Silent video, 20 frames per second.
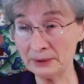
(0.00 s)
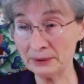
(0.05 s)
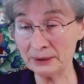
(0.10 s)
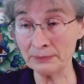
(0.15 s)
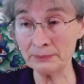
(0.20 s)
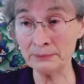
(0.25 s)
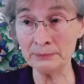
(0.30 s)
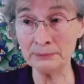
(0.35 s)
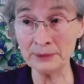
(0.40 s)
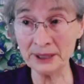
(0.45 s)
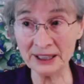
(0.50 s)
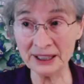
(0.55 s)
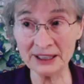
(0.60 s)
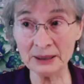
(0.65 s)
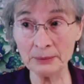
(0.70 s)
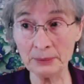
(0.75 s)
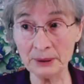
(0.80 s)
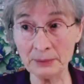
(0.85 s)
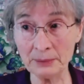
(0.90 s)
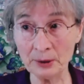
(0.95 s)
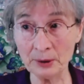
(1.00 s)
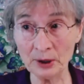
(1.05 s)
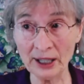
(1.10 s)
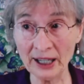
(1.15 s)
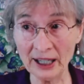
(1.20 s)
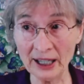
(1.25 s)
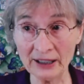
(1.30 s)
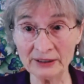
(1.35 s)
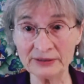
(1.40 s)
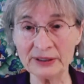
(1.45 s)
many people
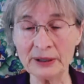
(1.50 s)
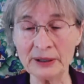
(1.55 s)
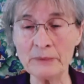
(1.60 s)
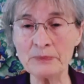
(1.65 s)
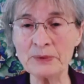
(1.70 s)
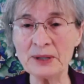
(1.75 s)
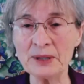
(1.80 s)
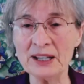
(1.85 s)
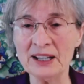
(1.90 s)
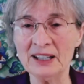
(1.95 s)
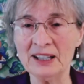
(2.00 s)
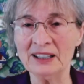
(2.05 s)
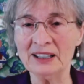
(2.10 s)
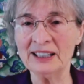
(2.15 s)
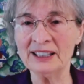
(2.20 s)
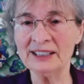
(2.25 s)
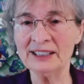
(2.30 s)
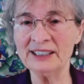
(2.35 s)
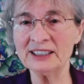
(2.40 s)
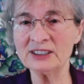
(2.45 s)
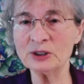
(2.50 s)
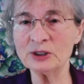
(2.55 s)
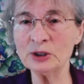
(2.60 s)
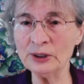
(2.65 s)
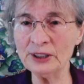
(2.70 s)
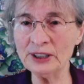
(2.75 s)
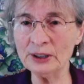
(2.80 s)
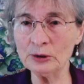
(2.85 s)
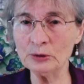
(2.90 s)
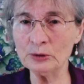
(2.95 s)
have. And
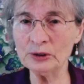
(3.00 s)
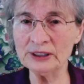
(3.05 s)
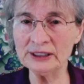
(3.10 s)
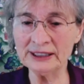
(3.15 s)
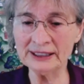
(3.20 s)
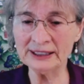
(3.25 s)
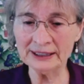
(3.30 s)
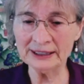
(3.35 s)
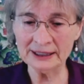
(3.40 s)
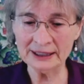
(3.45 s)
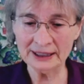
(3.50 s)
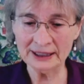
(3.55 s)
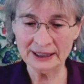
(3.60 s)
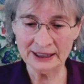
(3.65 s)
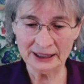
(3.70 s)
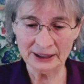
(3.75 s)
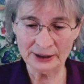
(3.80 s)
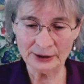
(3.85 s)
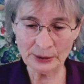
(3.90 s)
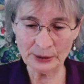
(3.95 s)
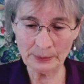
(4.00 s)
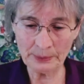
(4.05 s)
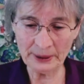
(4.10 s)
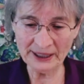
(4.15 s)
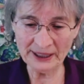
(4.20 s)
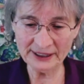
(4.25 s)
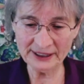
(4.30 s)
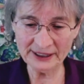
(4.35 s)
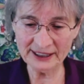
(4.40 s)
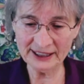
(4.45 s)
the
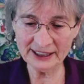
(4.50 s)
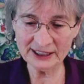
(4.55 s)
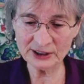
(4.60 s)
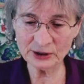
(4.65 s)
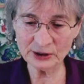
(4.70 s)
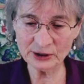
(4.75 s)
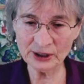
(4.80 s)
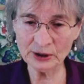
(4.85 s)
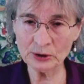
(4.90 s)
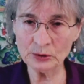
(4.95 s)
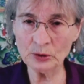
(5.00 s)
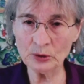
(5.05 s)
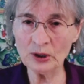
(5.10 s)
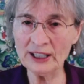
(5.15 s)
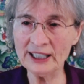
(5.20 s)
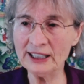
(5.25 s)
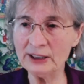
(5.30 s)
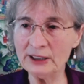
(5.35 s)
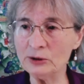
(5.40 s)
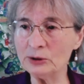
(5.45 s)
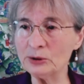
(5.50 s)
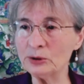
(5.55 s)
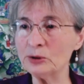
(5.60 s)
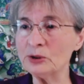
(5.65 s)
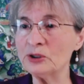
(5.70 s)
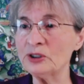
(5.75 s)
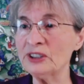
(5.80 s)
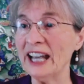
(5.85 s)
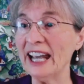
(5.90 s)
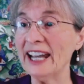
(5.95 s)
painting is going to lead you to
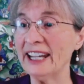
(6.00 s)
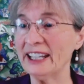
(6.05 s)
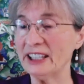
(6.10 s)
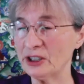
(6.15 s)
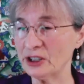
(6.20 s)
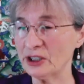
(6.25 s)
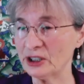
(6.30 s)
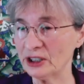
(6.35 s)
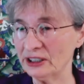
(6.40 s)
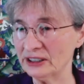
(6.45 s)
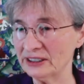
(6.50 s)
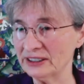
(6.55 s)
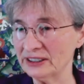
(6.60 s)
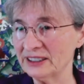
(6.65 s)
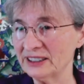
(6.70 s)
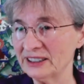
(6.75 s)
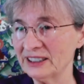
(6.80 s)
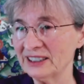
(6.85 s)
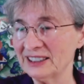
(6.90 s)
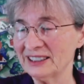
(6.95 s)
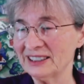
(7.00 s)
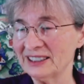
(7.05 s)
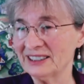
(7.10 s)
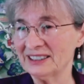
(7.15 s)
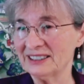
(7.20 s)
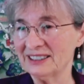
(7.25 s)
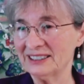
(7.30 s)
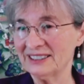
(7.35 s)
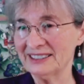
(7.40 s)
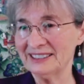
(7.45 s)
the edge.
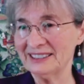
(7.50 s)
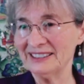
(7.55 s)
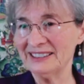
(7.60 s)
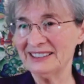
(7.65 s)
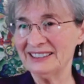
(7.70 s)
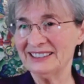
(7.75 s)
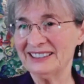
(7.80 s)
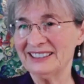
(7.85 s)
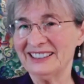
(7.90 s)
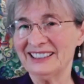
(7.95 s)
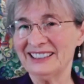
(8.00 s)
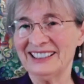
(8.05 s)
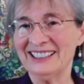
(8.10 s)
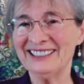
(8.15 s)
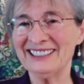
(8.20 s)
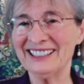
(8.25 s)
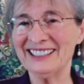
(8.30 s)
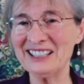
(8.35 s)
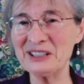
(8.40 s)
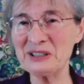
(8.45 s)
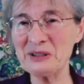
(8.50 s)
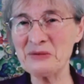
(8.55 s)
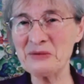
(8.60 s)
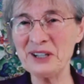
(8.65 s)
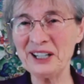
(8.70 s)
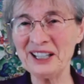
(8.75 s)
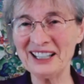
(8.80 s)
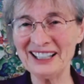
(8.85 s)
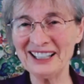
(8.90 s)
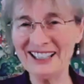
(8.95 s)
And that's the way
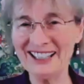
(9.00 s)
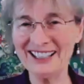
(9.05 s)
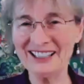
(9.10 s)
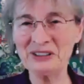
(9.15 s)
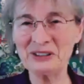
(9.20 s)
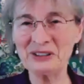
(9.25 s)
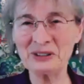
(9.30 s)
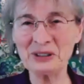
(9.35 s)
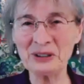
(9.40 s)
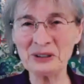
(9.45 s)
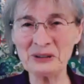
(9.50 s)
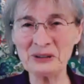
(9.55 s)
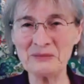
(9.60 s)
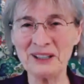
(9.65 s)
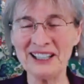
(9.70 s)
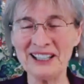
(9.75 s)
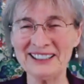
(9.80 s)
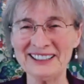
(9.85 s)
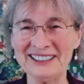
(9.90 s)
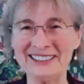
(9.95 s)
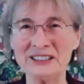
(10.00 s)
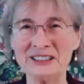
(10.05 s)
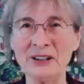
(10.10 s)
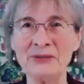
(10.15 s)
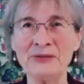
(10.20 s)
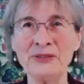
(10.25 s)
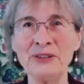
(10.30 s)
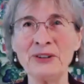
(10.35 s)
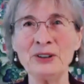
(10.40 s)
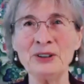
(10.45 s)
I like to talk about it. So
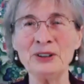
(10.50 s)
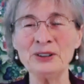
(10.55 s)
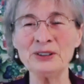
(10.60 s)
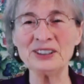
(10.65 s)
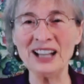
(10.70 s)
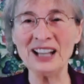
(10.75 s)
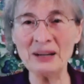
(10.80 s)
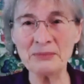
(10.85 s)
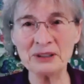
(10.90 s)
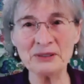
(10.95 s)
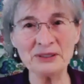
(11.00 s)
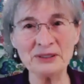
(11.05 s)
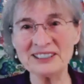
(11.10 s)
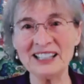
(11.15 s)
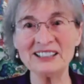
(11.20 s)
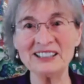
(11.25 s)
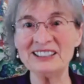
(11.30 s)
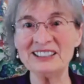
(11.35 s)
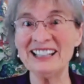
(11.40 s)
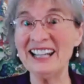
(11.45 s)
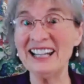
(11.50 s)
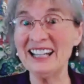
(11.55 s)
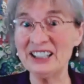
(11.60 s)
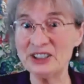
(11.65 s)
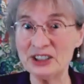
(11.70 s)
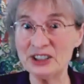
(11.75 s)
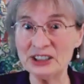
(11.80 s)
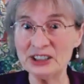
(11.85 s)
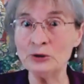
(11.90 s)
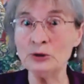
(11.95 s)
for a long time, I was like the
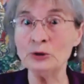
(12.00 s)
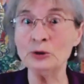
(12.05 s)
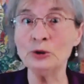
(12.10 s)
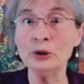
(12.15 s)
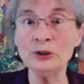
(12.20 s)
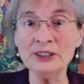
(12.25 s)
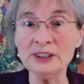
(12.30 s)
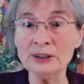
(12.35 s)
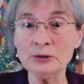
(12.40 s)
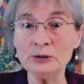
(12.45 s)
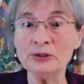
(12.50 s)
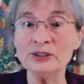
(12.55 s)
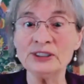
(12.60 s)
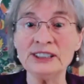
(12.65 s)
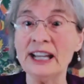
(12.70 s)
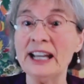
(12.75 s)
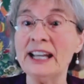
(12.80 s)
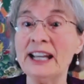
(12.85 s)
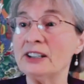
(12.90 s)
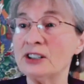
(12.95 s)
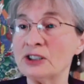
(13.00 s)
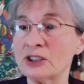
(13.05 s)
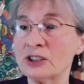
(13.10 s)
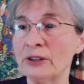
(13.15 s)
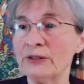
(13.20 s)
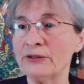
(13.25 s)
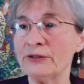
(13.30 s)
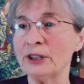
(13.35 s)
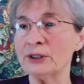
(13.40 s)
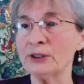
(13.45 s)
edge. You're going to the edge
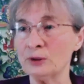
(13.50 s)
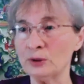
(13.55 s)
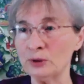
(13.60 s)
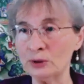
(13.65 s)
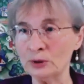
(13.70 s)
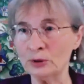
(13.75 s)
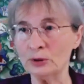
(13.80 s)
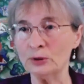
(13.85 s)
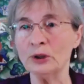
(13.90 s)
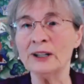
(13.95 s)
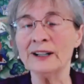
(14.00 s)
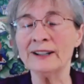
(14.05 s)
of what you know,